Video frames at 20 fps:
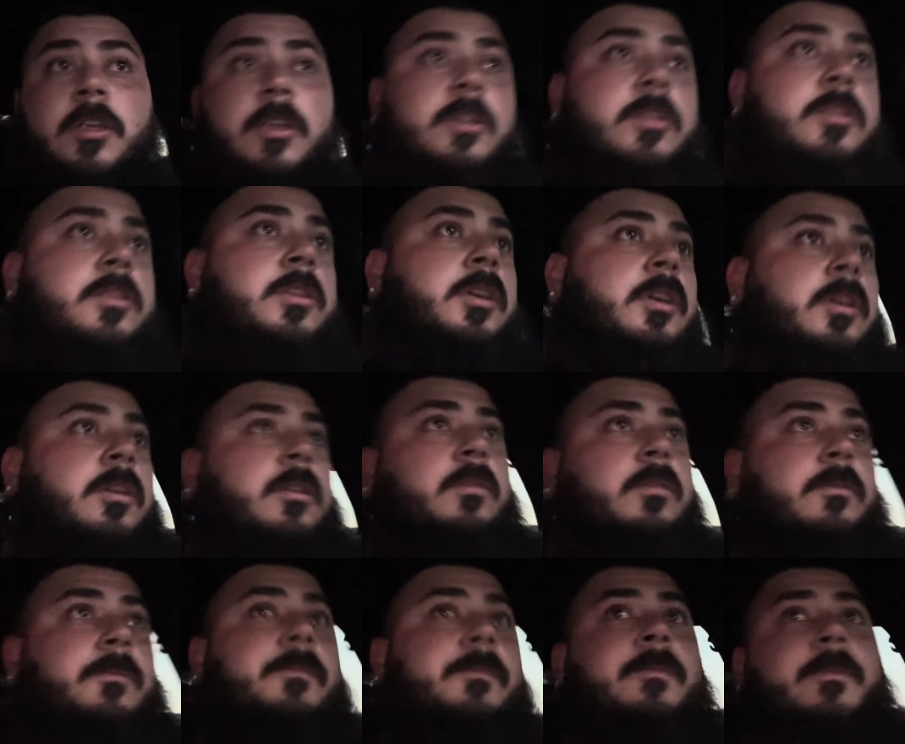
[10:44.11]

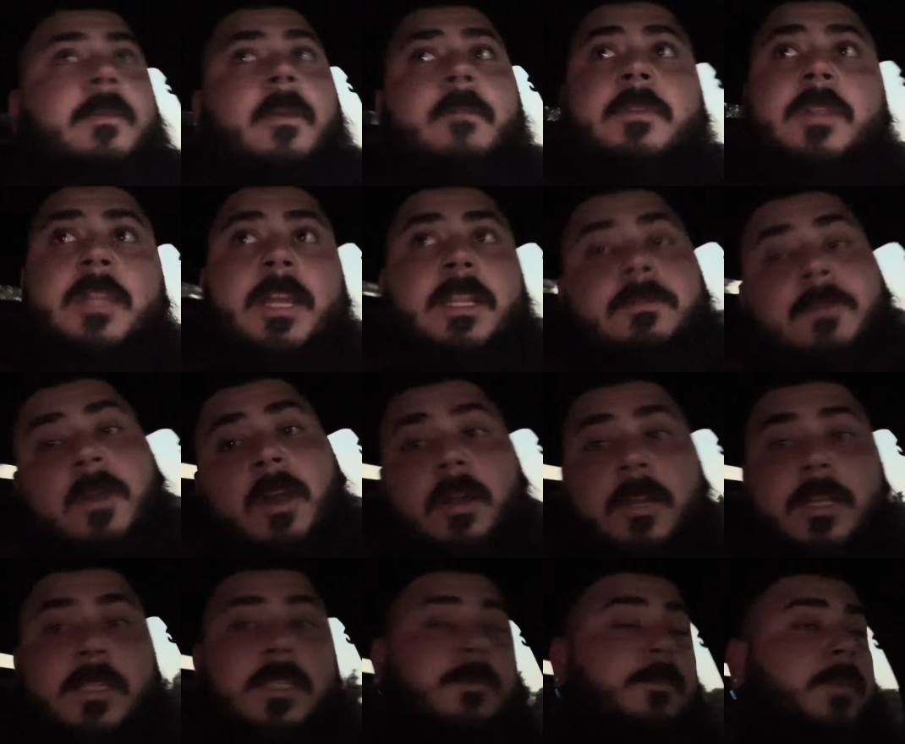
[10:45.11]
So, I mean, that's my
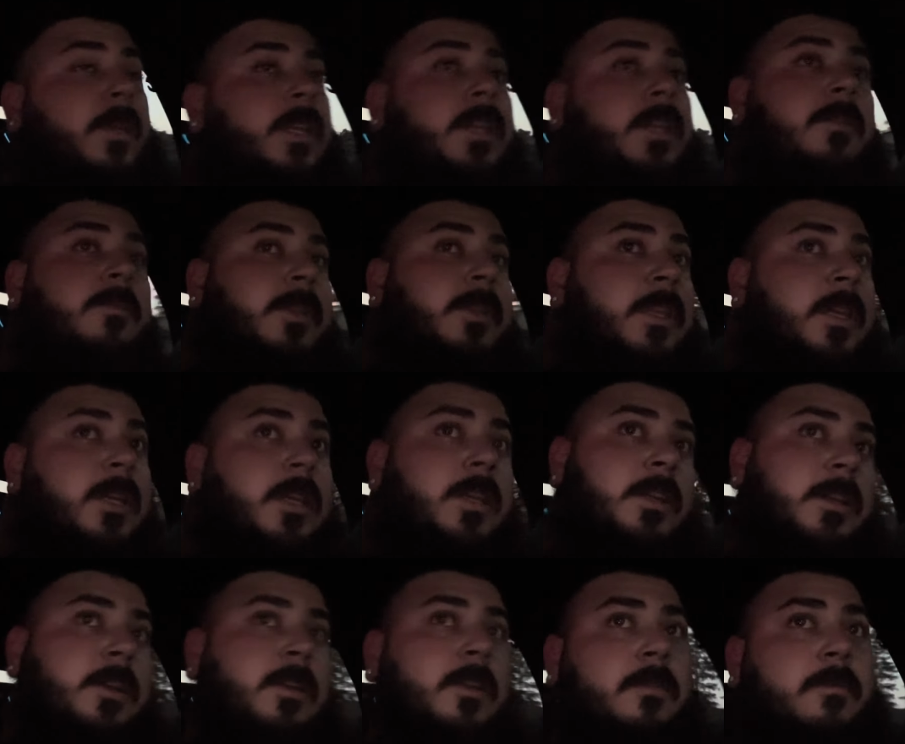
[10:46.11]
honest opinion with
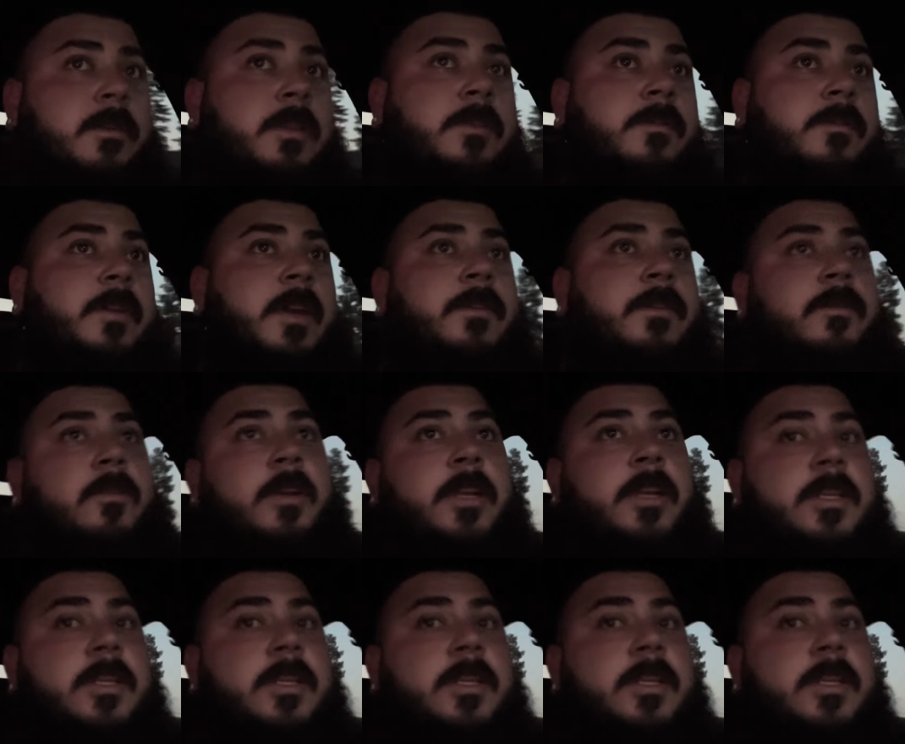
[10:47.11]
the 540.